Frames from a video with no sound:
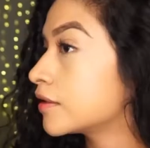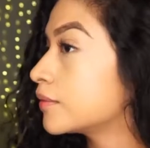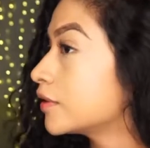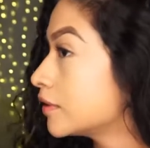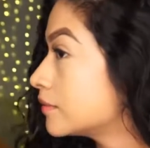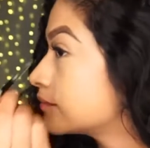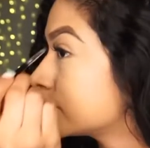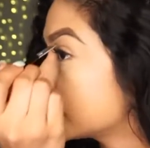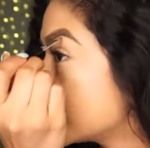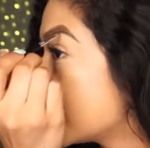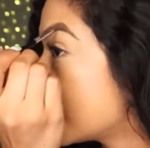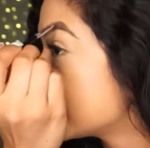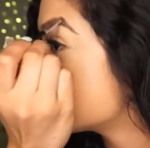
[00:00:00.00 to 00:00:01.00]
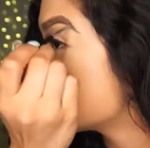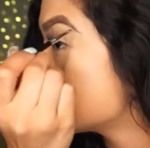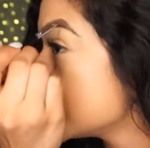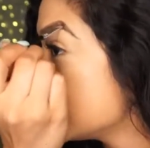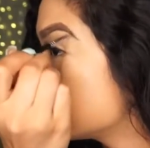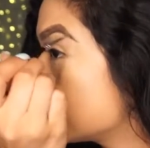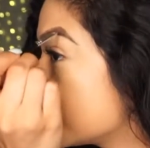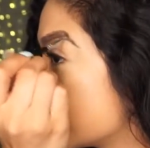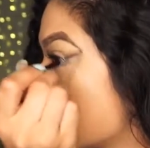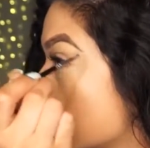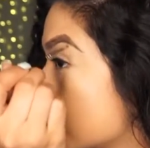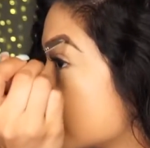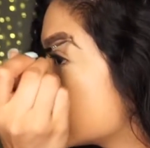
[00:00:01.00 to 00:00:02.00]
when I was 18.
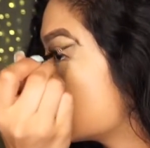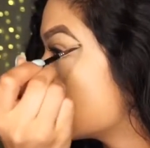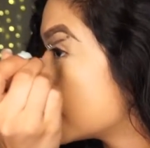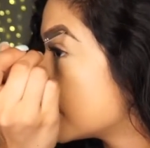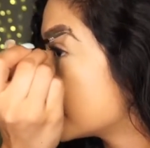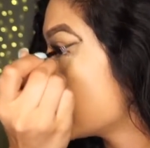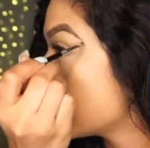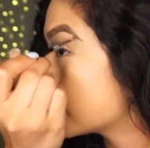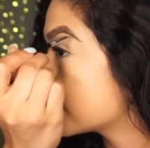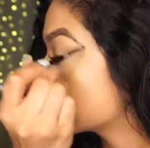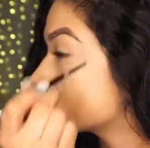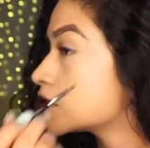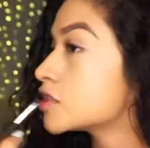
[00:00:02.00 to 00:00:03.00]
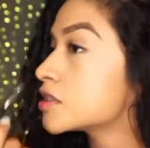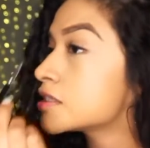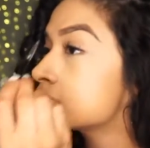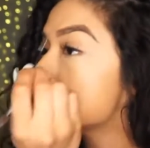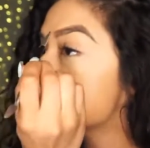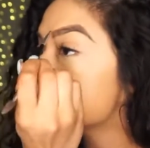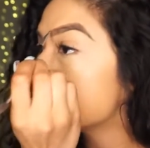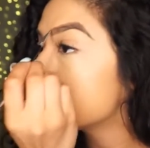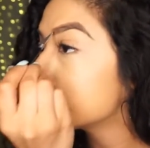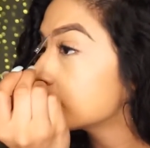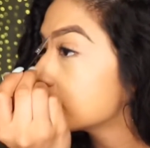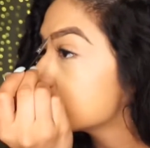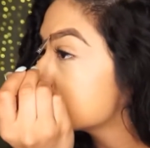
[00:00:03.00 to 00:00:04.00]
So yeah, she's my
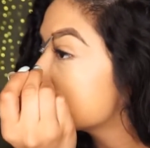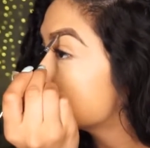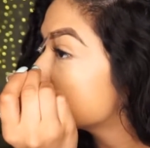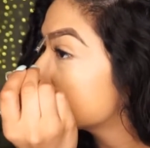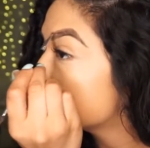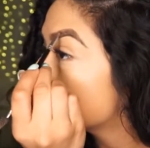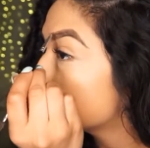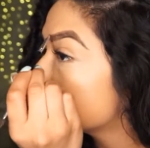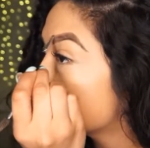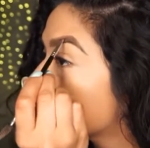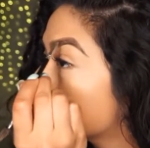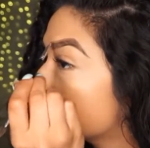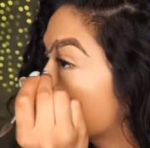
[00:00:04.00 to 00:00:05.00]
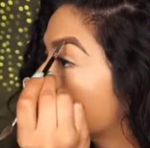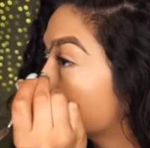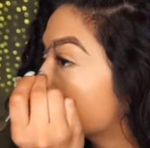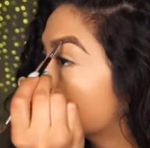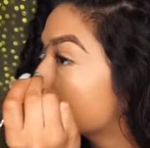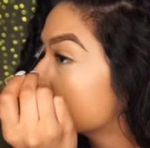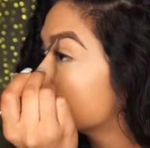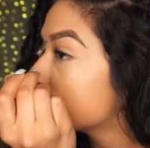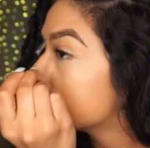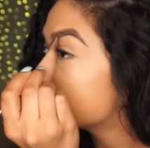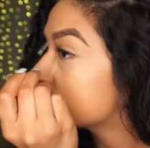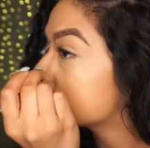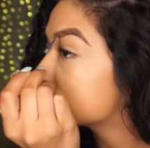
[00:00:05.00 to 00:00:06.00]
only sibling, and I feel like her
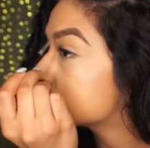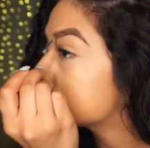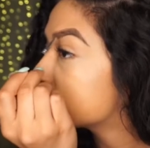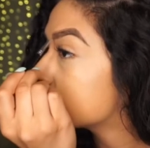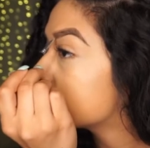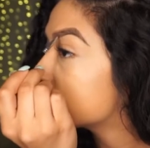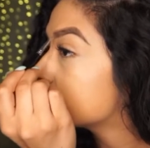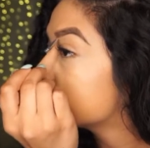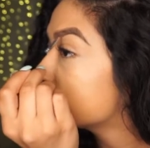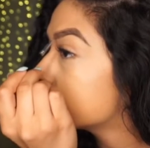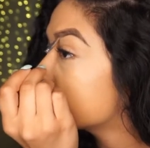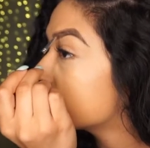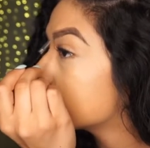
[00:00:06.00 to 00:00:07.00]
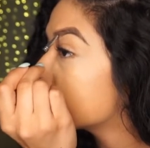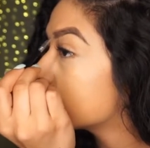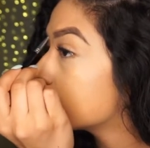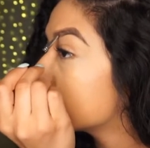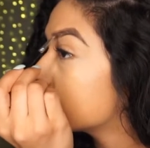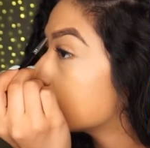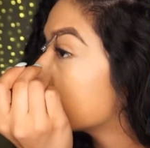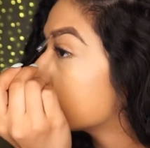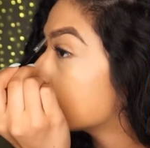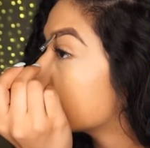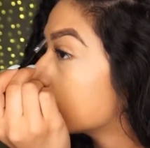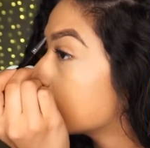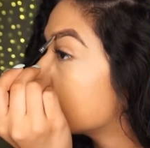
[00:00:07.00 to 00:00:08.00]
mother sometimes.
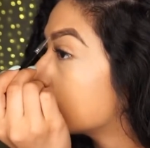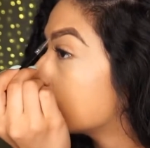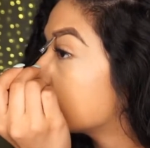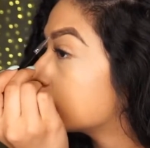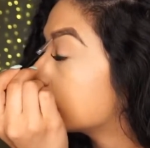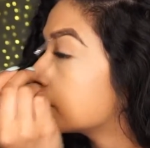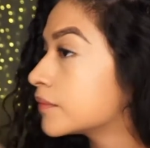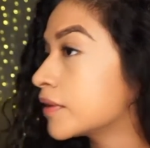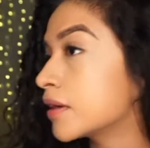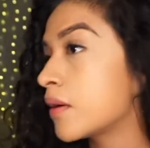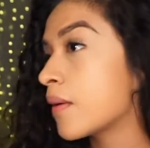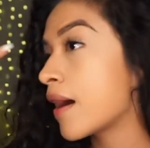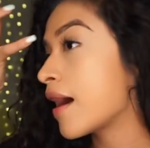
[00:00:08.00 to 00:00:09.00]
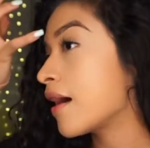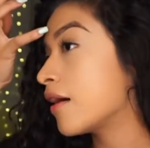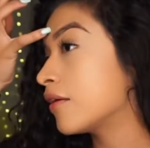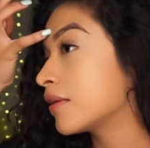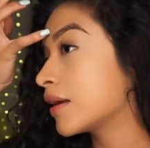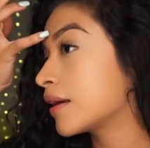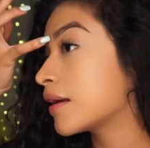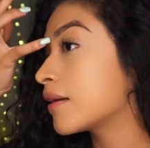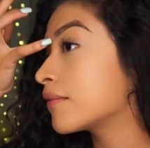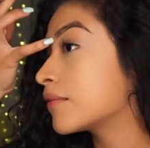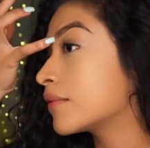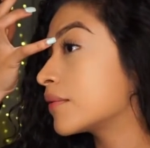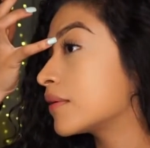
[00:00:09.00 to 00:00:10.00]
And when we go out, like,
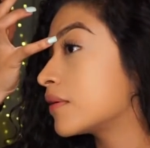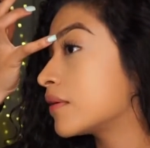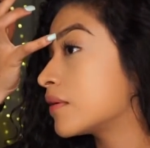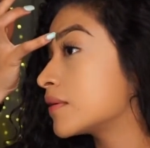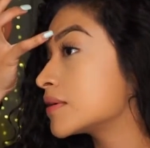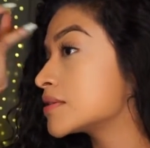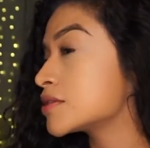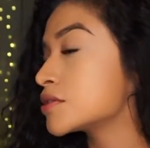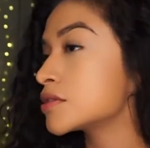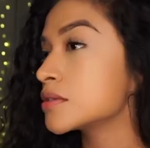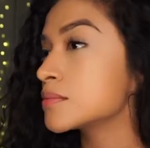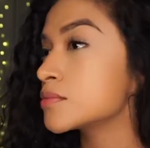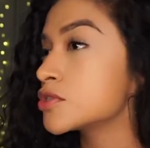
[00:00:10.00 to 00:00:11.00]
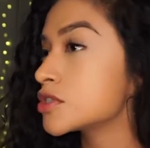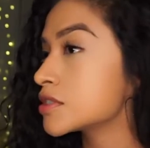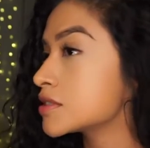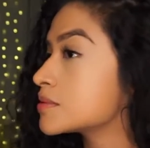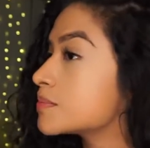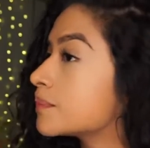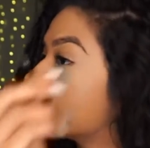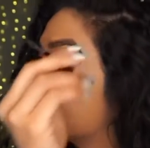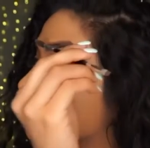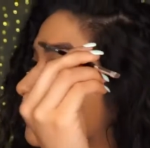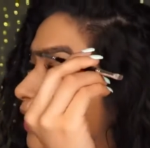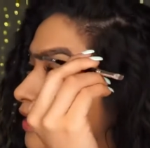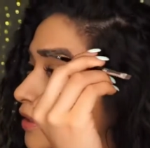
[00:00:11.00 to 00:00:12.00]
everyone always assumes she's
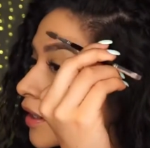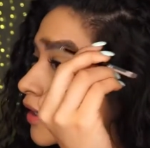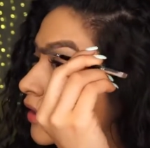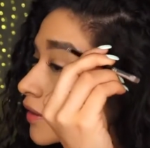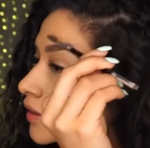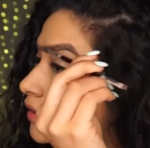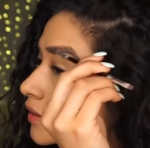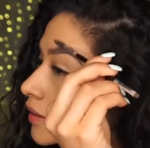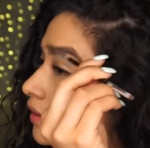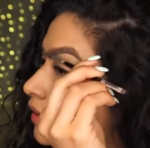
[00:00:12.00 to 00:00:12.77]
my daughter.